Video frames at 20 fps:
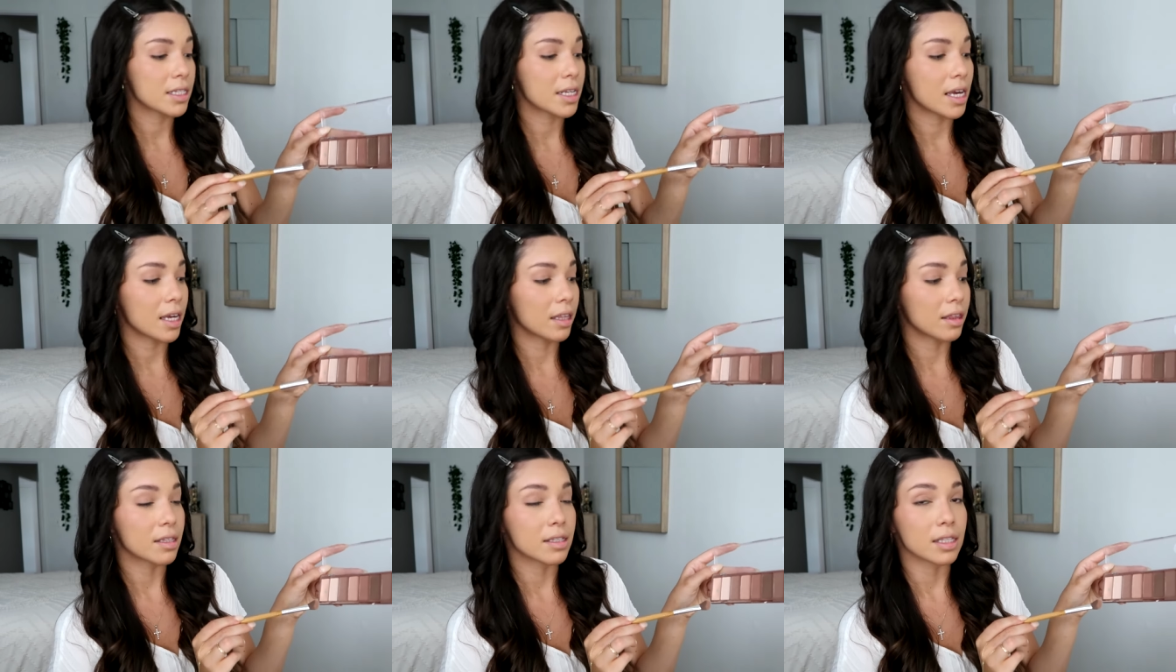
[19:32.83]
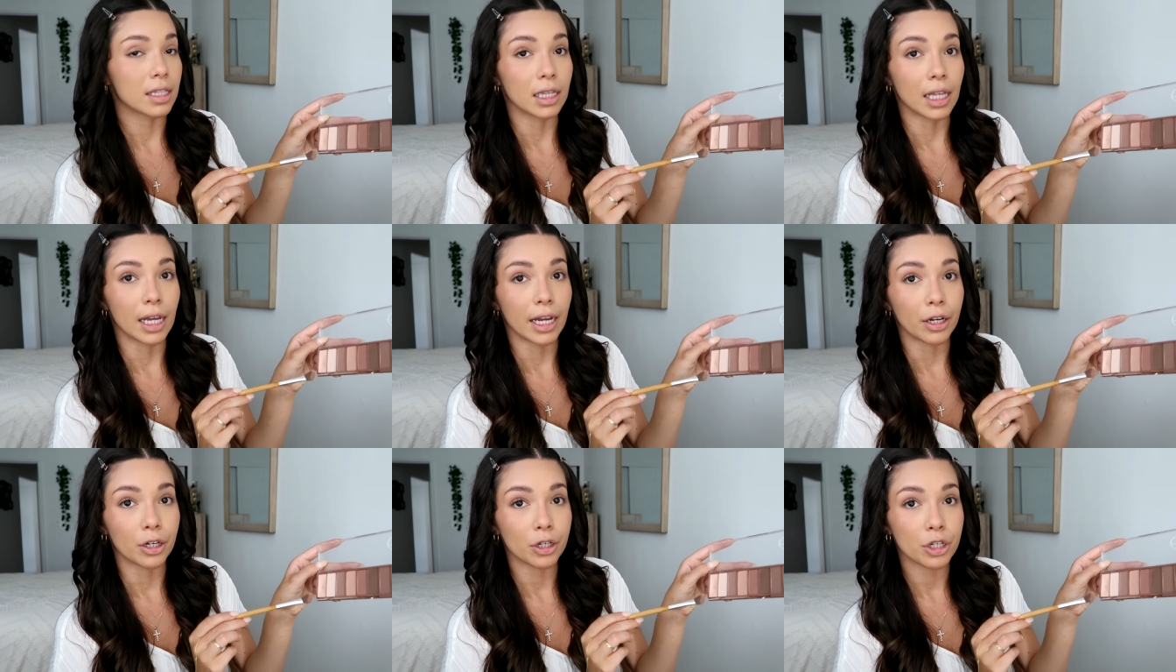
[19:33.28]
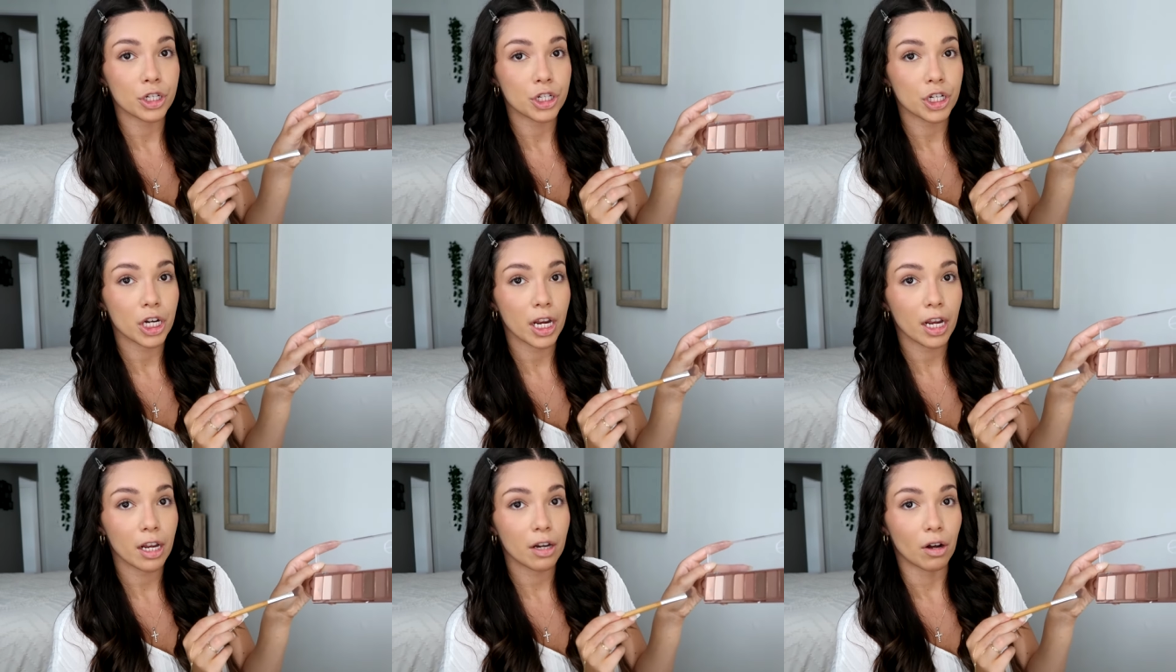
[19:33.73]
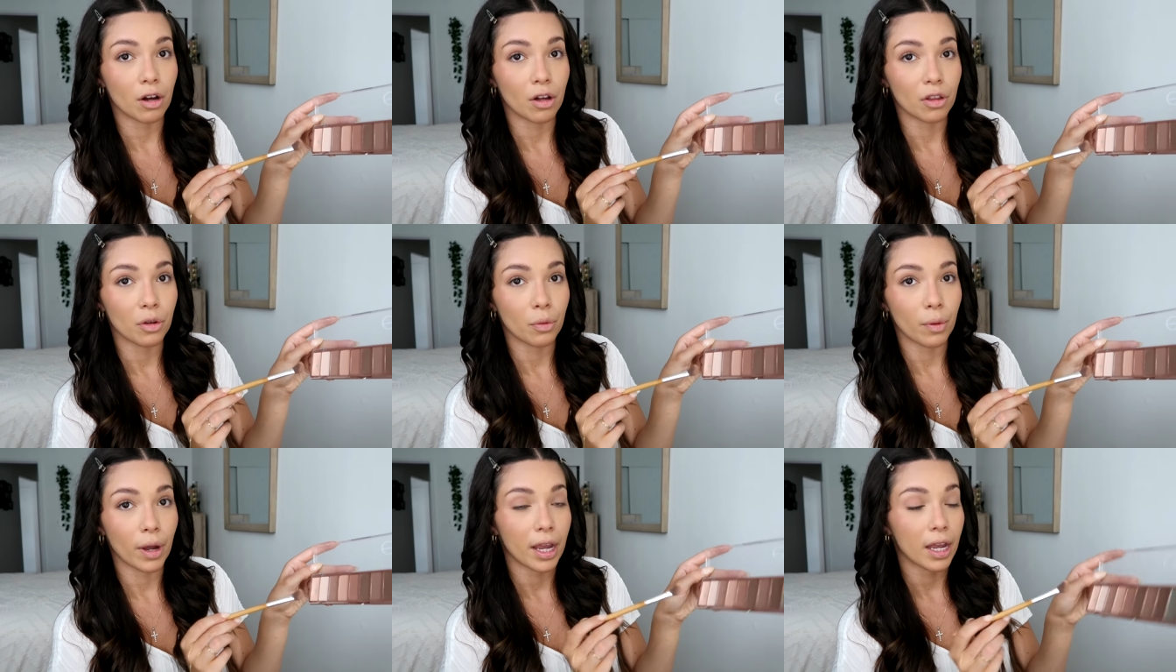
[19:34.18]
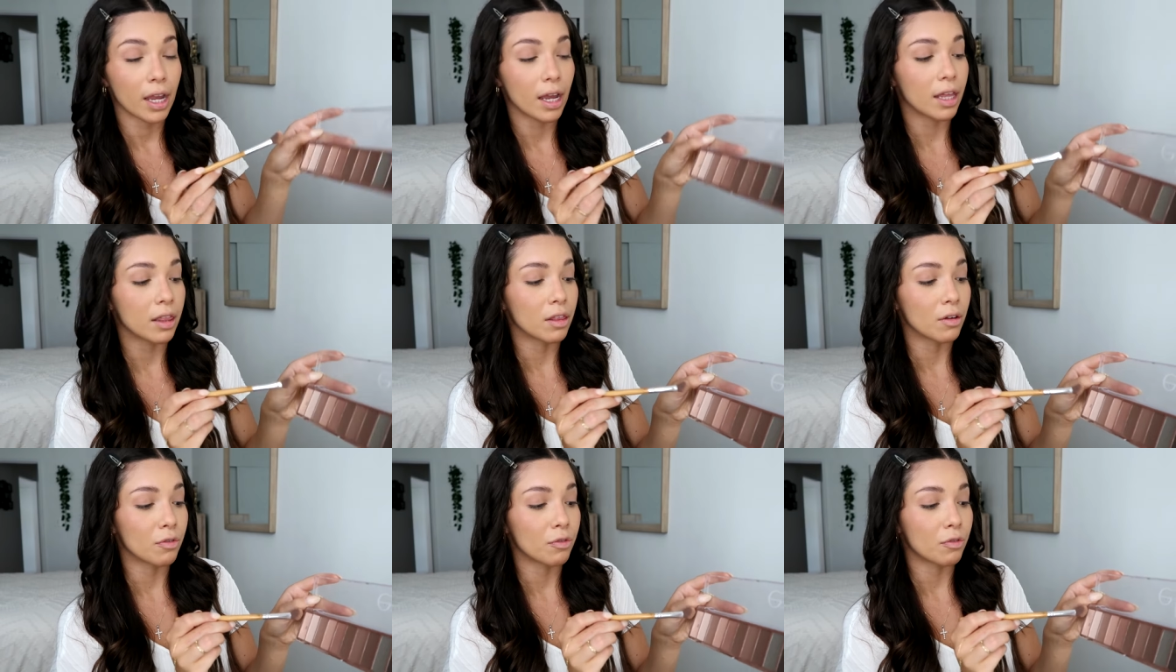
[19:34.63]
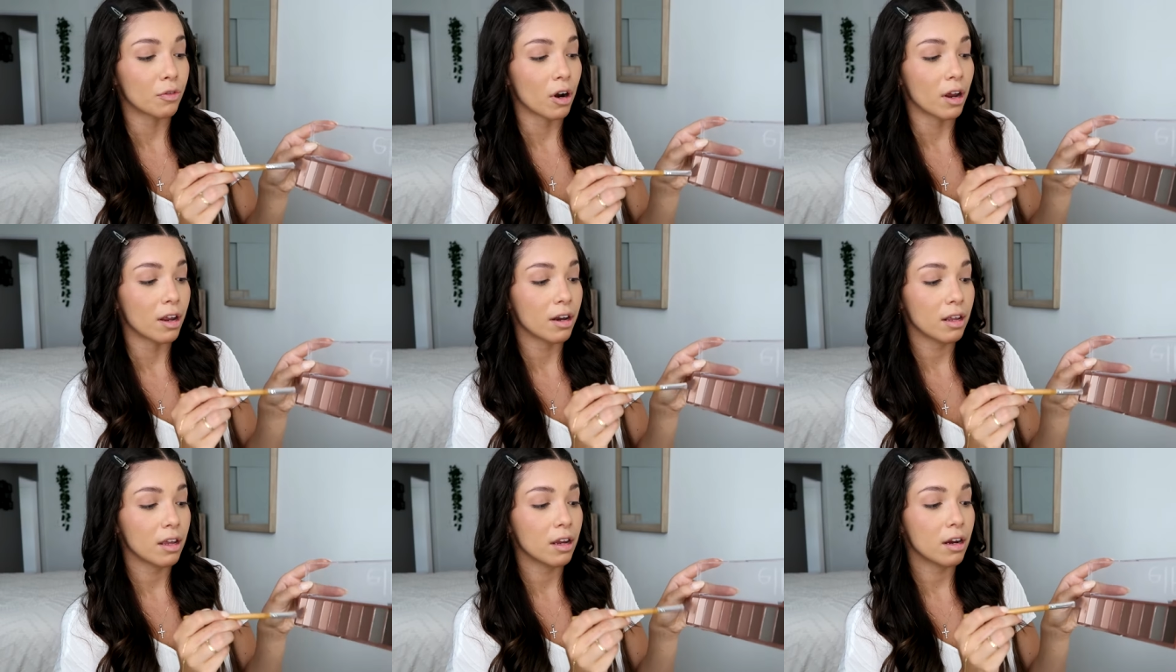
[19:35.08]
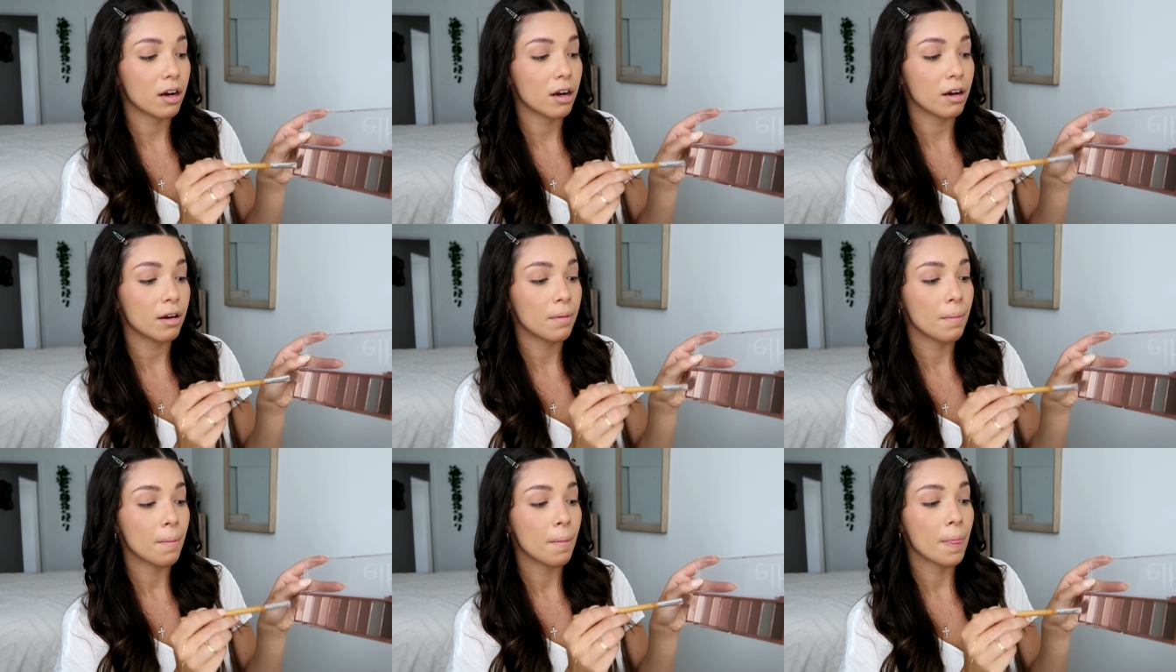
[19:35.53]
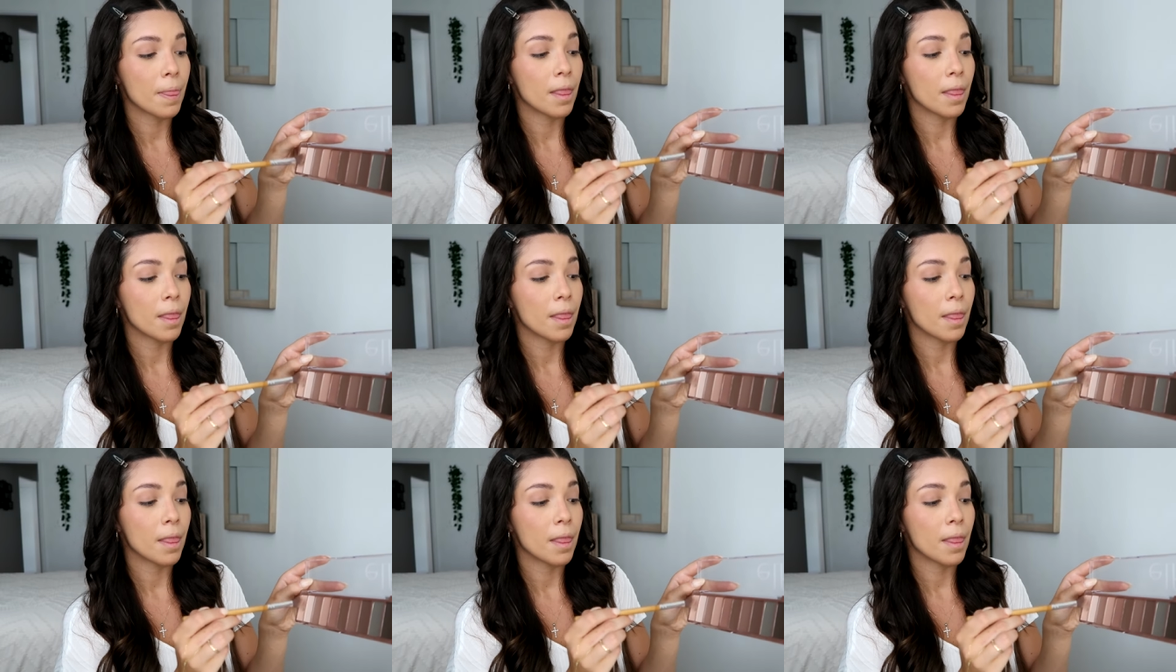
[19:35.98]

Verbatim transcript: take this lighter shade all the way in the front here,